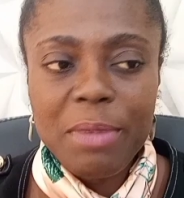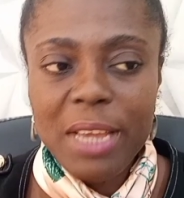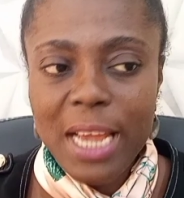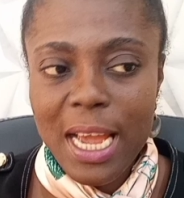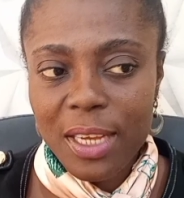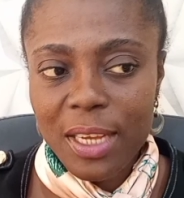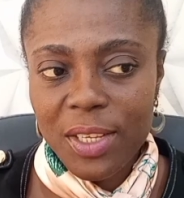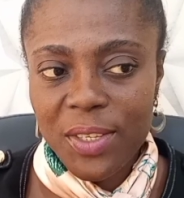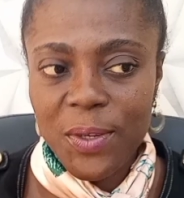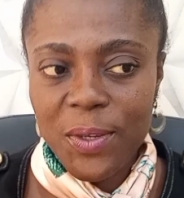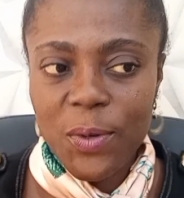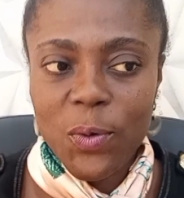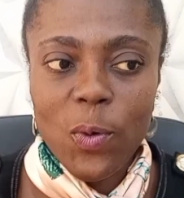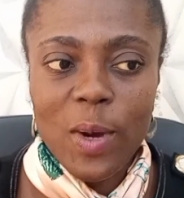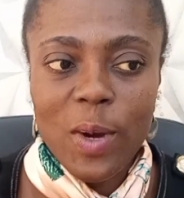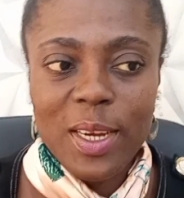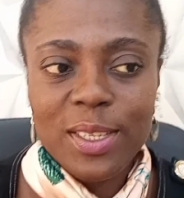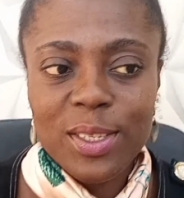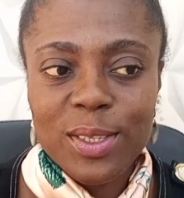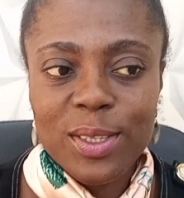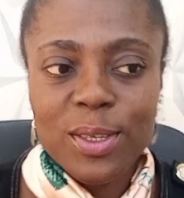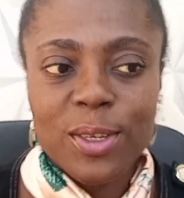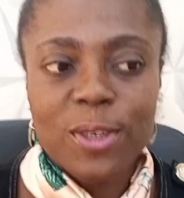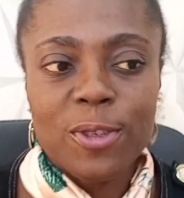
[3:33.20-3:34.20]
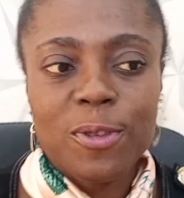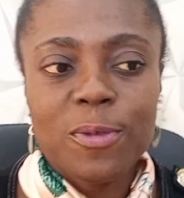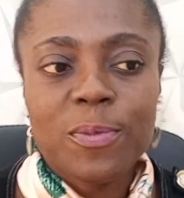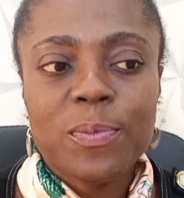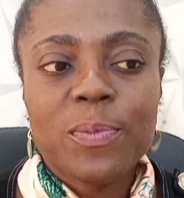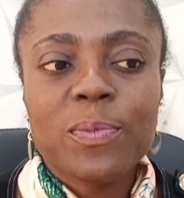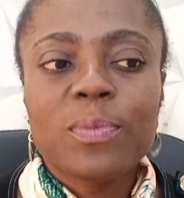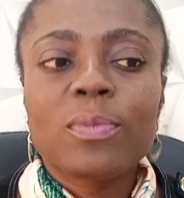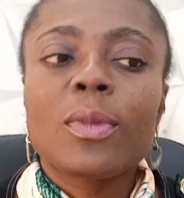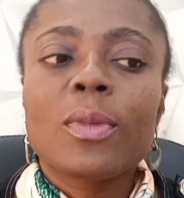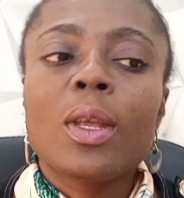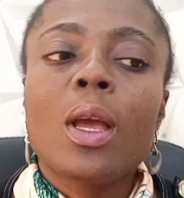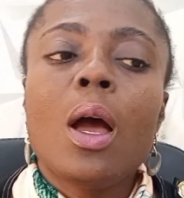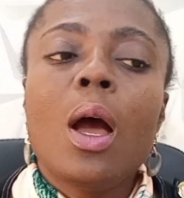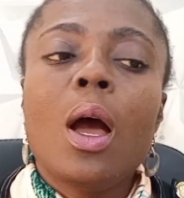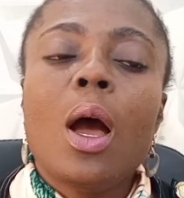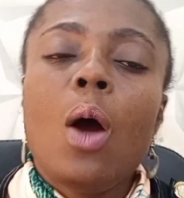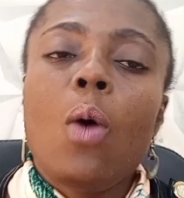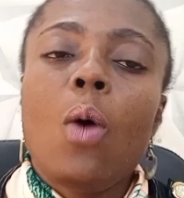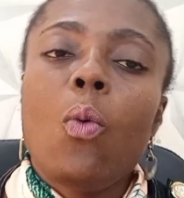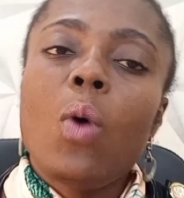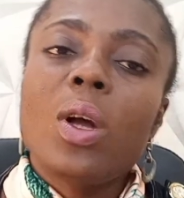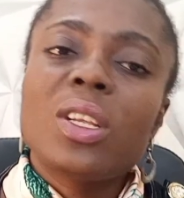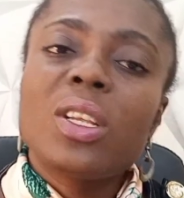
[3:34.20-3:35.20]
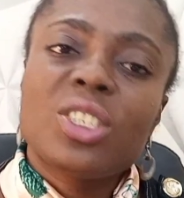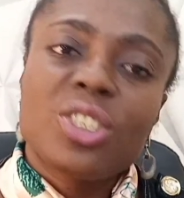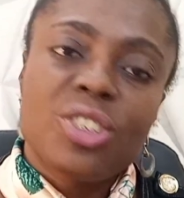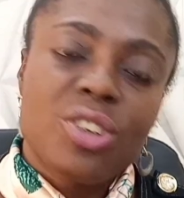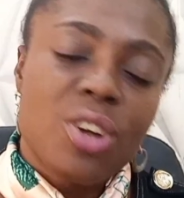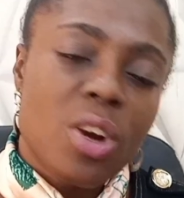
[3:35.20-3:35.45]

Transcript: me ask you a question. What's